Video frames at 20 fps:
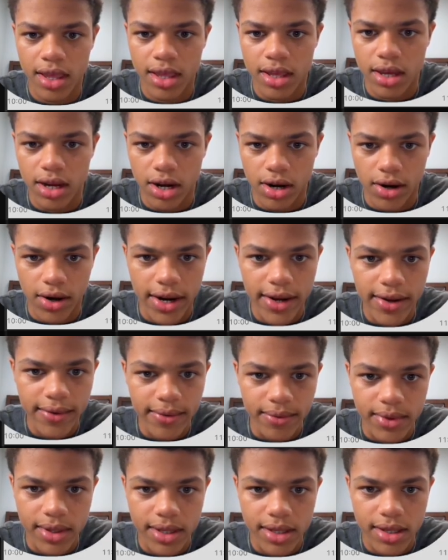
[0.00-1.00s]
All right,
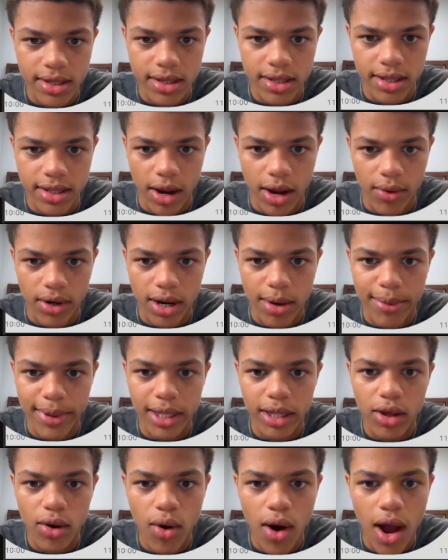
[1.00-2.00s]
now we're coming a
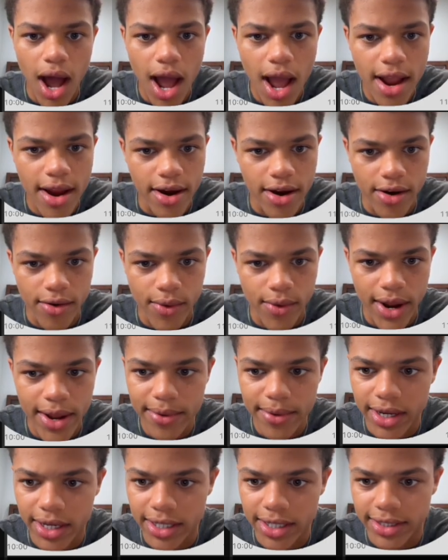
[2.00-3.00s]
little higher, right?
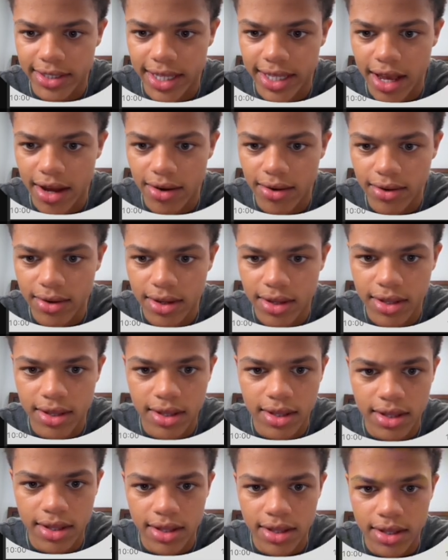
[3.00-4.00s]
Because now
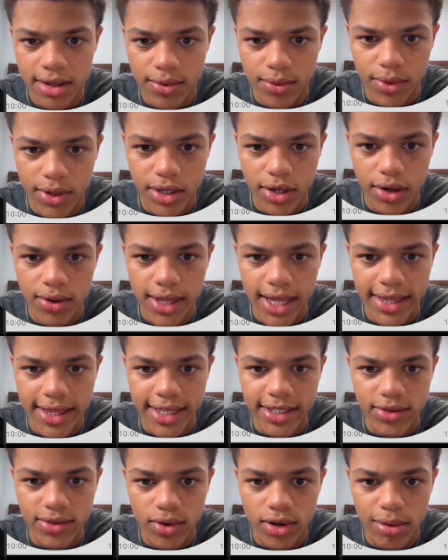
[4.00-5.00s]
we know that
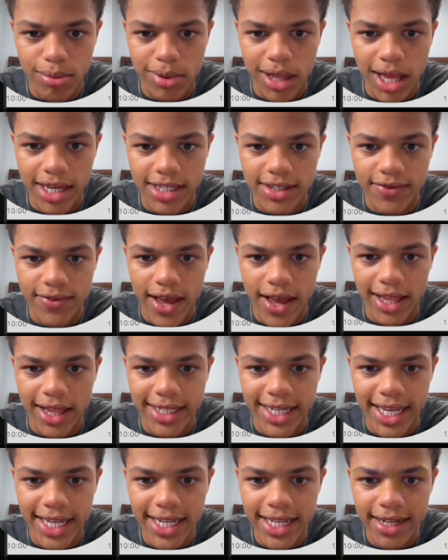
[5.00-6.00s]
this order block is
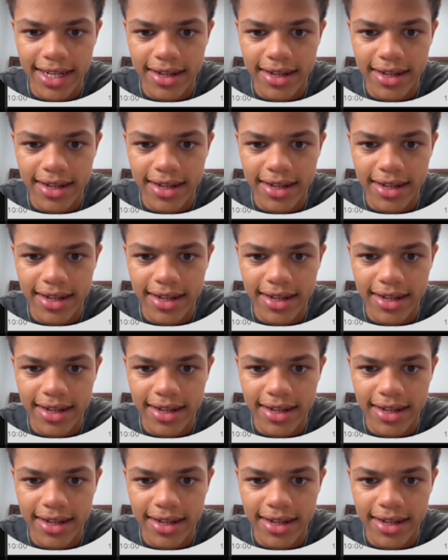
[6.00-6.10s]
validated,